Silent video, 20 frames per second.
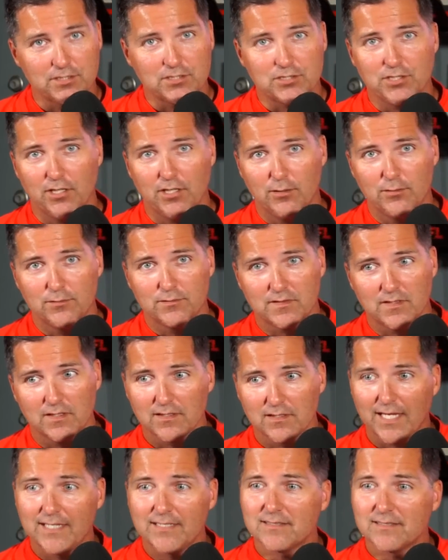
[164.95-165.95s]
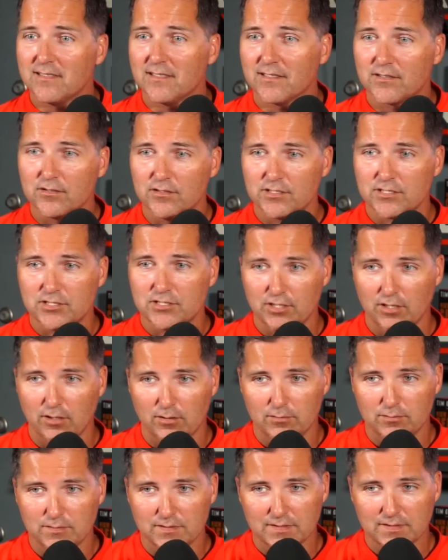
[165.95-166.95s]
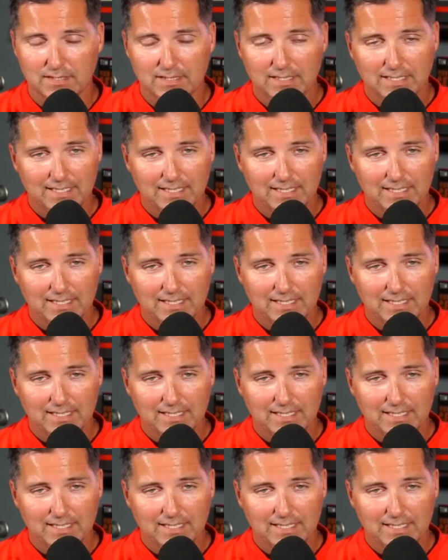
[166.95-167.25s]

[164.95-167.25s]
Jones, the latest in the Chris Jones